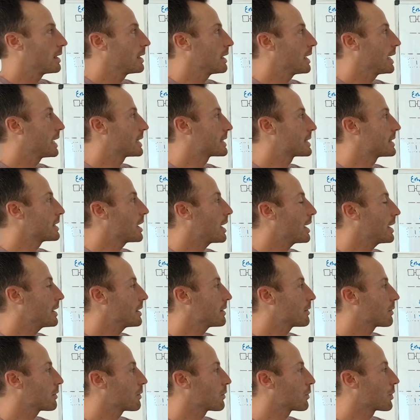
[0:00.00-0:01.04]
It's not
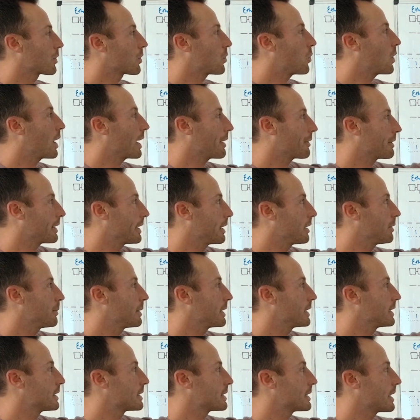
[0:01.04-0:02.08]
requiring
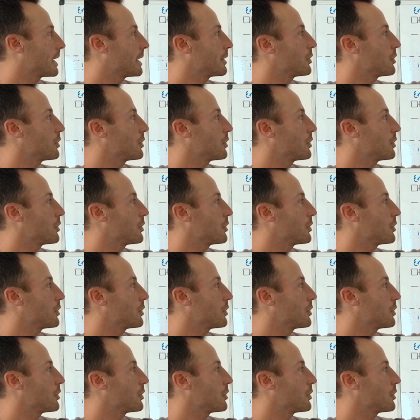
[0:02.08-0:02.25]
anybody to say,